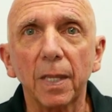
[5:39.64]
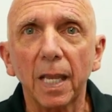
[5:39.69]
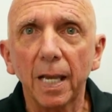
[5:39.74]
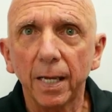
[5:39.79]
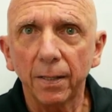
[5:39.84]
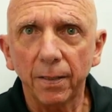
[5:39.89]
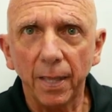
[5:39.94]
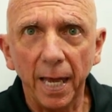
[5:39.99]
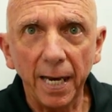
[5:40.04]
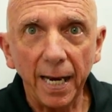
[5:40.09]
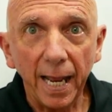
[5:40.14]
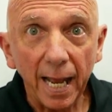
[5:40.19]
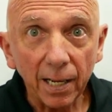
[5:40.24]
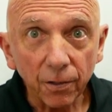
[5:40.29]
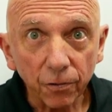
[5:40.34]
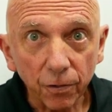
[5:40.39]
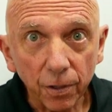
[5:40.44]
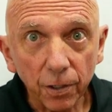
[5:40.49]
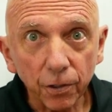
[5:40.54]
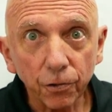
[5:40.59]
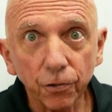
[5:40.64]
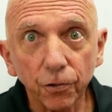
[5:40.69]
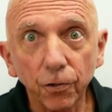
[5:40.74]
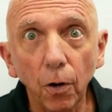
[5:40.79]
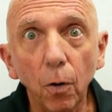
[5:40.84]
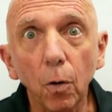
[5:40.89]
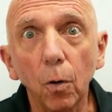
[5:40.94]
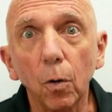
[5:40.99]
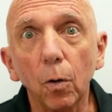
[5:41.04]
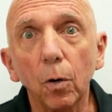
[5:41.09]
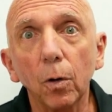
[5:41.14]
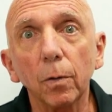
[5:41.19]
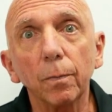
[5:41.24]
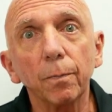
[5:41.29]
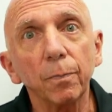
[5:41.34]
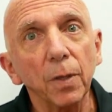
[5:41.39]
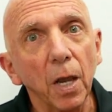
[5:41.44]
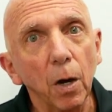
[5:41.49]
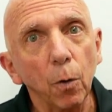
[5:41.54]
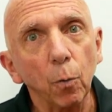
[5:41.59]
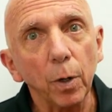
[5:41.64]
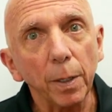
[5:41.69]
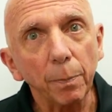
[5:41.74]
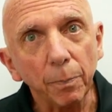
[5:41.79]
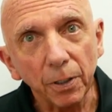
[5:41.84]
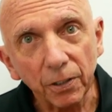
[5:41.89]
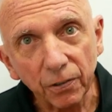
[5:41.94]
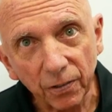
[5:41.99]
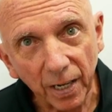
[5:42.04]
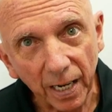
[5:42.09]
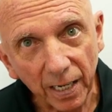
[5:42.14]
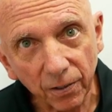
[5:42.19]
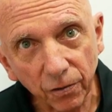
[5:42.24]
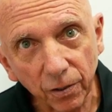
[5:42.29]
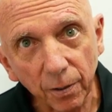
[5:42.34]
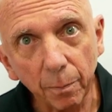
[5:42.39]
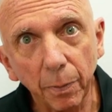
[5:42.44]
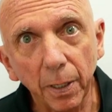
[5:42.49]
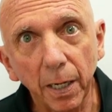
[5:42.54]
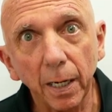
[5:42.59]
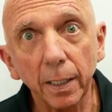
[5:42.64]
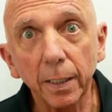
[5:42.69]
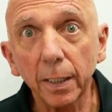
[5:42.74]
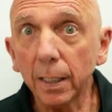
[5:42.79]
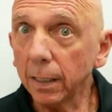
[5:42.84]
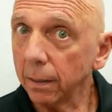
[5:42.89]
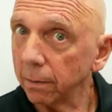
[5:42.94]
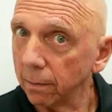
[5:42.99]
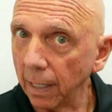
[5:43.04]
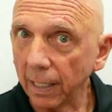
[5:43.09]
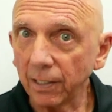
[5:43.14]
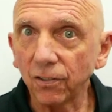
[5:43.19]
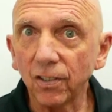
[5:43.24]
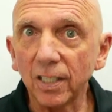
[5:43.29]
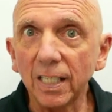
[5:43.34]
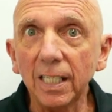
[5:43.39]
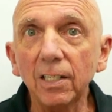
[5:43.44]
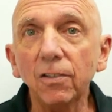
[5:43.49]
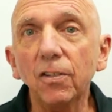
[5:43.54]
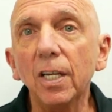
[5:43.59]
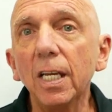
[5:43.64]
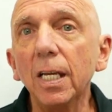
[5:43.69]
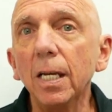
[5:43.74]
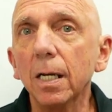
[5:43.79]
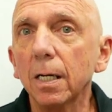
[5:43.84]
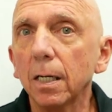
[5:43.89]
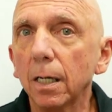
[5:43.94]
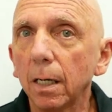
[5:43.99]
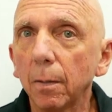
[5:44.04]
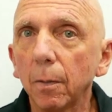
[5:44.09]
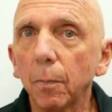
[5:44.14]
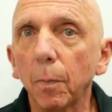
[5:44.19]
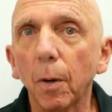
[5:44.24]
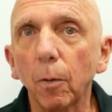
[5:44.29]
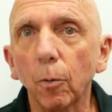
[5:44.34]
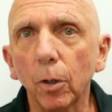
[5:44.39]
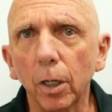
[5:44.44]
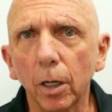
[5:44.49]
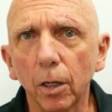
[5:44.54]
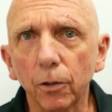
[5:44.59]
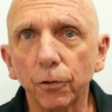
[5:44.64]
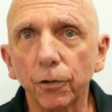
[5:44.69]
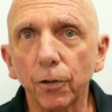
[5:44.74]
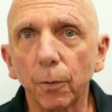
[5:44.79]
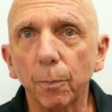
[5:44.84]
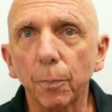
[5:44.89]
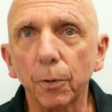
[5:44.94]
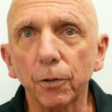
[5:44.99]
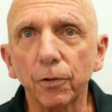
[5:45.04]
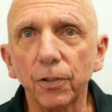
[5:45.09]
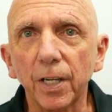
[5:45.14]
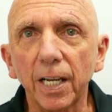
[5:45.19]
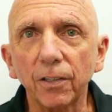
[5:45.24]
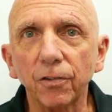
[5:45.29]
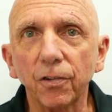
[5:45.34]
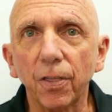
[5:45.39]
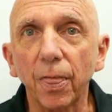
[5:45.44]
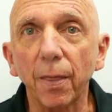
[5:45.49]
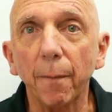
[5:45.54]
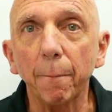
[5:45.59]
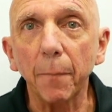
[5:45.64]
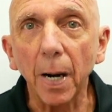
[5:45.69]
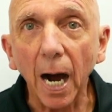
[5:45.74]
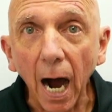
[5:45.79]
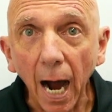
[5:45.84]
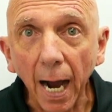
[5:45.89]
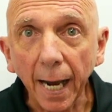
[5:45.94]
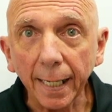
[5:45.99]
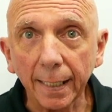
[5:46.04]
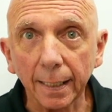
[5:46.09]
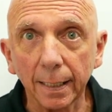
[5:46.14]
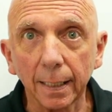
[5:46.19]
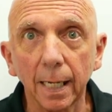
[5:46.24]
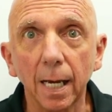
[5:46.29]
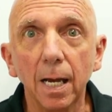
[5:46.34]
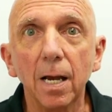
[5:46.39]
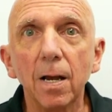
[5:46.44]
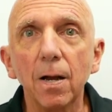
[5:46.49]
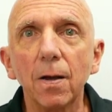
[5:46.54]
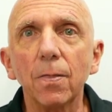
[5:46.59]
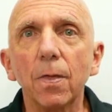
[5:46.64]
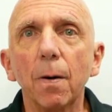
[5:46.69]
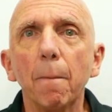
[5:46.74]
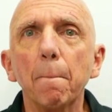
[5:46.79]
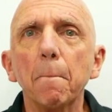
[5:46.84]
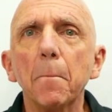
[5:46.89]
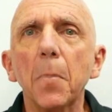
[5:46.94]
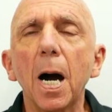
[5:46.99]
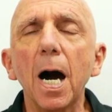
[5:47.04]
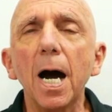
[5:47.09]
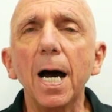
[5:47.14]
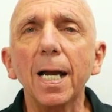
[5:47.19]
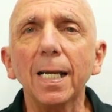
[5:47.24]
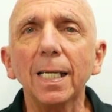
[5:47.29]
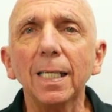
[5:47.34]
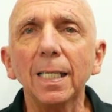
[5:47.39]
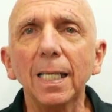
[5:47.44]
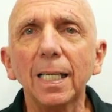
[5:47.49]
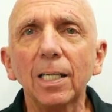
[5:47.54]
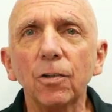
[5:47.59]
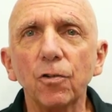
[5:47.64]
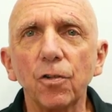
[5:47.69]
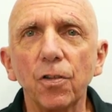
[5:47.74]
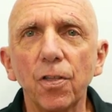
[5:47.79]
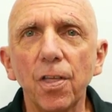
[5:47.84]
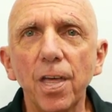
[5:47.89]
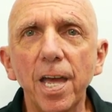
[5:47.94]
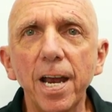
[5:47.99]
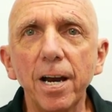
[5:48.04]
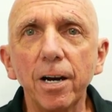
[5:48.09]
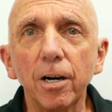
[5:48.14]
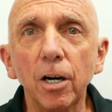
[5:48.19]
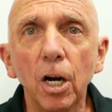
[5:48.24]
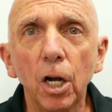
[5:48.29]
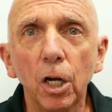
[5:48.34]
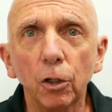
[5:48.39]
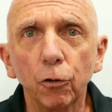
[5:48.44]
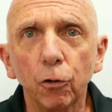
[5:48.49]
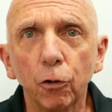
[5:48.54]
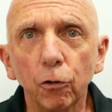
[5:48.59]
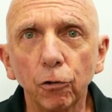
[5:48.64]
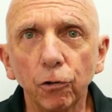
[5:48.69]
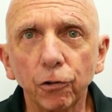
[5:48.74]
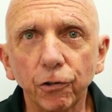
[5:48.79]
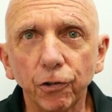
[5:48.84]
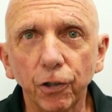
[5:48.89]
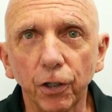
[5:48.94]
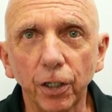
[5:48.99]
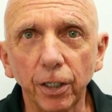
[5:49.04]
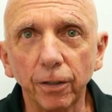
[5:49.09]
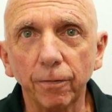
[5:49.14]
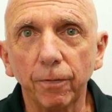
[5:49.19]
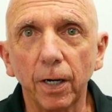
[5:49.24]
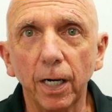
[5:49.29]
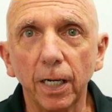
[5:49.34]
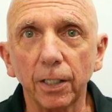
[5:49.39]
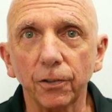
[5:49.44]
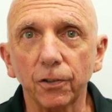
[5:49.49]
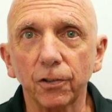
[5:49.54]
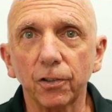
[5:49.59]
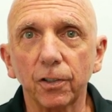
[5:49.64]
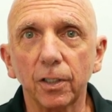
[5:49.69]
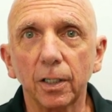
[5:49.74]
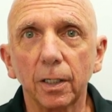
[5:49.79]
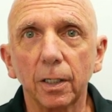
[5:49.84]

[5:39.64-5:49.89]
that as the soul, we possess a body. That's easy, but we also possess the mind. The mind is there to serve us,